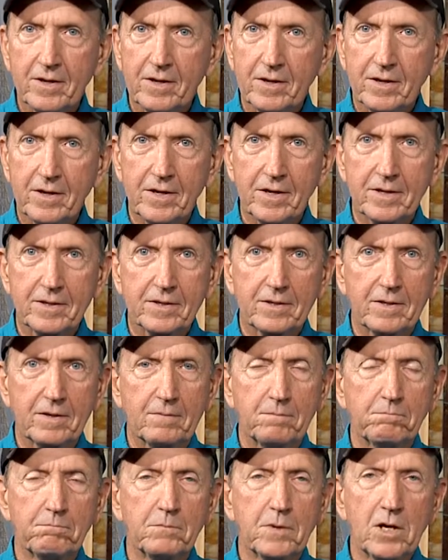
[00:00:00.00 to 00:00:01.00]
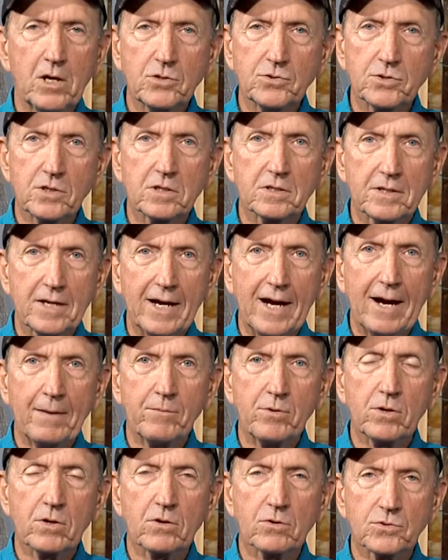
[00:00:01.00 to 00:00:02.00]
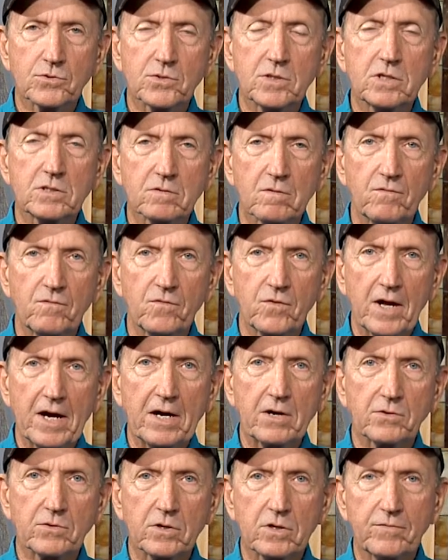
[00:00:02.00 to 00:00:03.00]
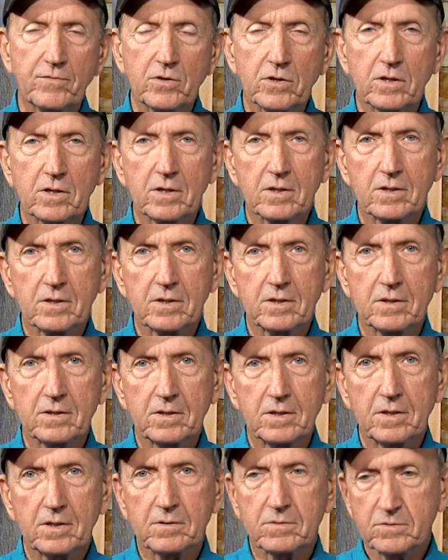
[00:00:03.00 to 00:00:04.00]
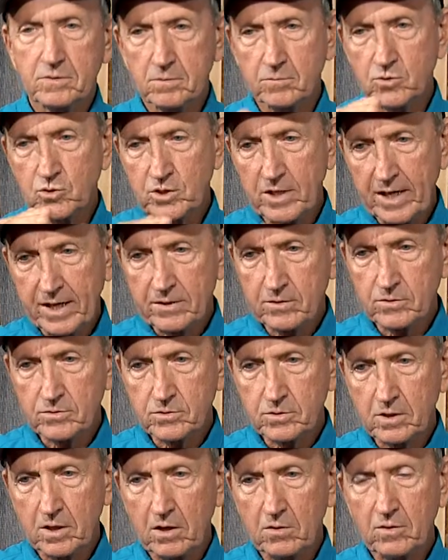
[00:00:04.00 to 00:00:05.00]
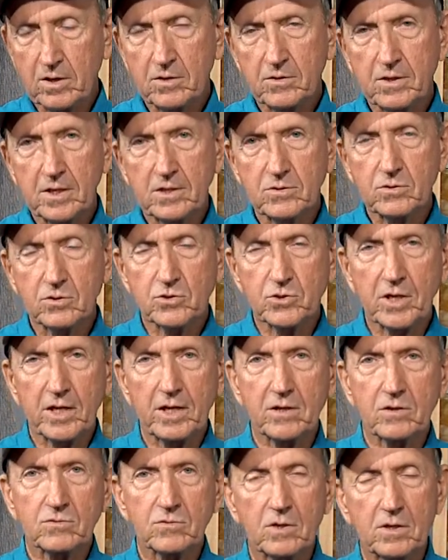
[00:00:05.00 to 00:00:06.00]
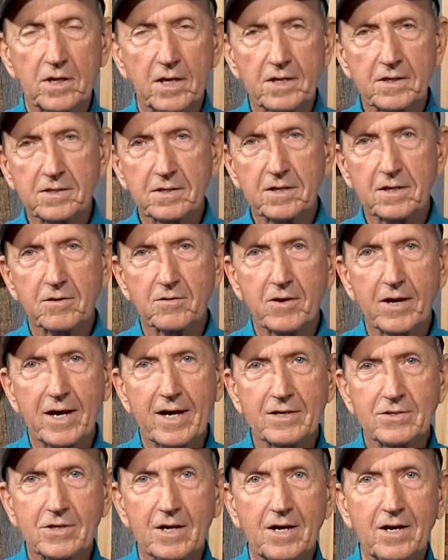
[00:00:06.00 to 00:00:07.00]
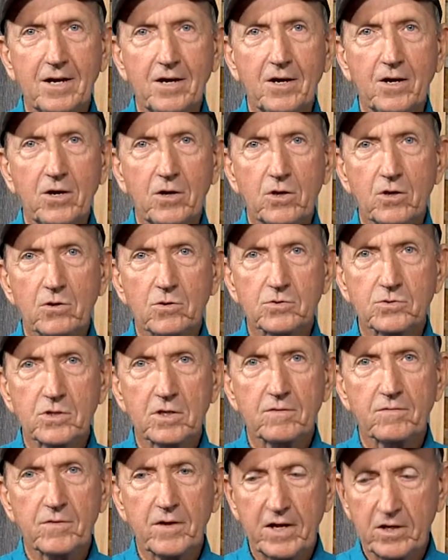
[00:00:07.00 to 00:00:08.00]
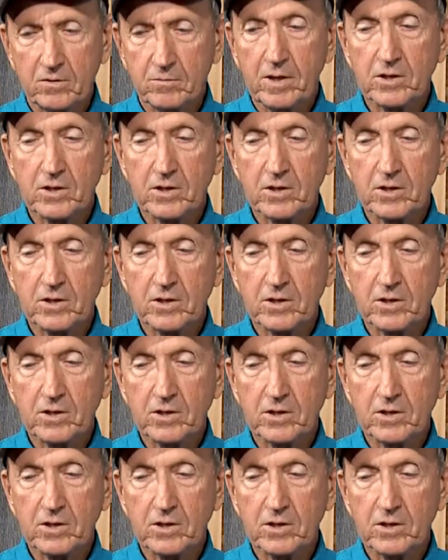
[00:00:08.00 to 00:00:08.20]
And most of the time, you're going to see some flounder if you get in, a, in a, some channels and all around the edge of the channels or laying in the grass you're going to see flounder.